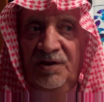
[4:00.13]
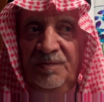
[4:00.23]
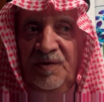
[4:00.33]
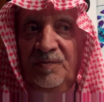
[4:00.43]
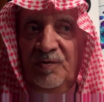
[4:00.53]
young
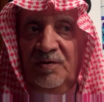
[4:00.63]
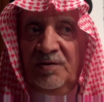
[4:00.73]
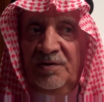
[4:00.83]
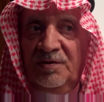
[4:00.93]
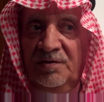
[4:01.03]
people
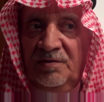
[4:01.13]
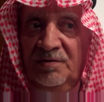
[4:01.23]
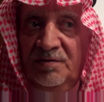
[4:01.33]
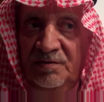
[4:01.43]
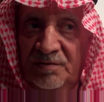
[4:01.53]
uh,
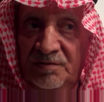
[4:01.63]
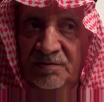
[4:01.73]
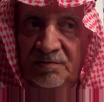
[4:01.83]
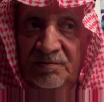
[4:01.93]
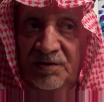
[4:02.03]

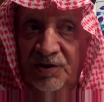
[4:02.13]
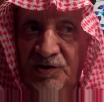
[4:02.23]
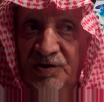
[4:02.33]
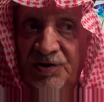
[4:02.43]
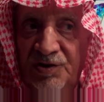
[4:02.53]
get
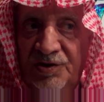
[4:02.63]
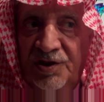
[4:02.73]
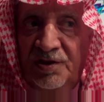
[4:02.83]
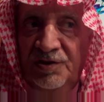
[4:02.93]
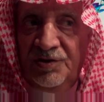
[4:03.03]
this
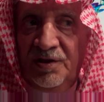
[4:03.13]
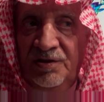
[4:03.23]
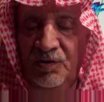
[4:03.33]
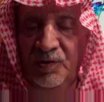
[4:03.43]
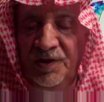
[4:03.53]
chance, and
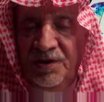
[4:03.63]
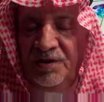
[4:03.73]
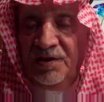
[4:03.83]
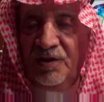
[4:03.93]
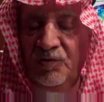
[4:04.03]
they're
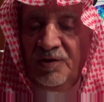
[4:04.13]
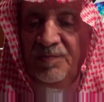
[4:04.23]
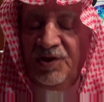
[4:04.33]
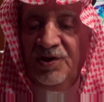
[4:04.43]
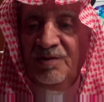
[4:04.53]
working now. They
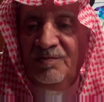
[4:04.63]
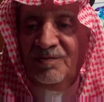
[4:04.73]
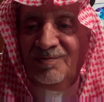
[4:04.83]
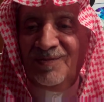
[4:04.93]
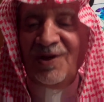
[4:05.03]
became
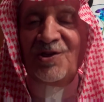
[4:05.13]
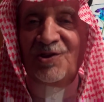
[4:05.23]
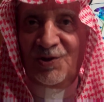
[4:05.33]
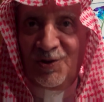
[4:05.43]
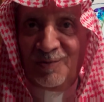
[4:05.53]

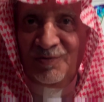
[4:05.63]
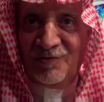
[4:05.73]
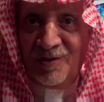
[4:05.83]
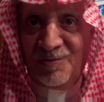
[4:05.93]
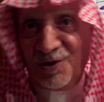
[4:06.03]
managers, some
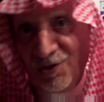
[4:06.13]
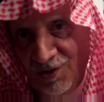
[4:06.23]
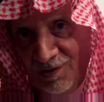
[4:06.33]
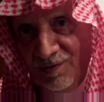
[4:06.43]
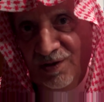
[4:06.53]
of them, since
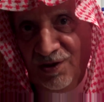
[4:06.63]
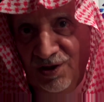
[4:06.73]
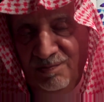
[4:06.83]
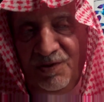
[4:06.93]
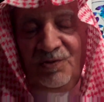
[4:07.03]
the way the
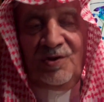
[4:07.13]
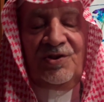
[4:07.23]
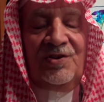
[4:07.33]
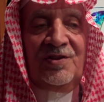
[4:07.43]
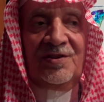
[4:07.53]
company was
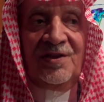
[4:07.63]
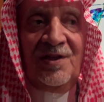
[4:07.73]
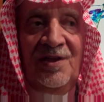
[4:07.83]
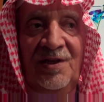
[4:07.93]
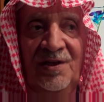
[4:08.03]
started.
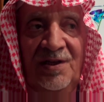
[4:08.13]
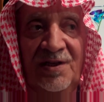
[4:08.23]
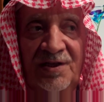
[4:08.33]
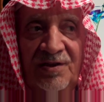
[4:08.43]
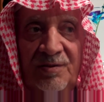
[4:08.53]

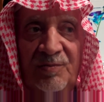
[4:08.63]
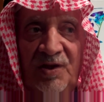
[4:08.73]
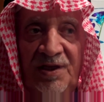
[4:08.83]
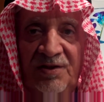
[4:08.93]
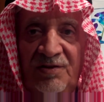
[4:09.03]
And
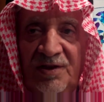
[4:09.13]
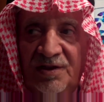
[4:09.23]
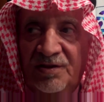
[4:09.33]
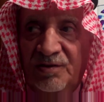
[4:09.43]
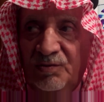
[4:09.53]
behind
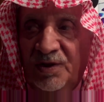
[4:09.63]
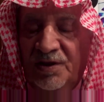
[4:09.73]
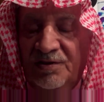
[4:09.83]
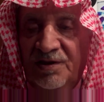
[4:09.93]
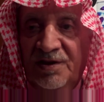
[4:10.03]
that, we
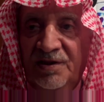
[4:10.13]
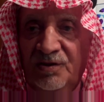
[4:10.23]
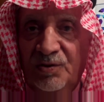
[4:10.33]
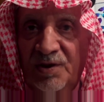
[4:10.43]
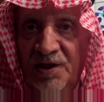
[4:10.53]
are trying
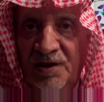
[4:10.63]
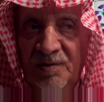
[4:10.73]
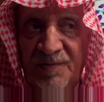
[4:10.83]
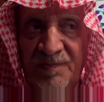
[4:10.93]
to help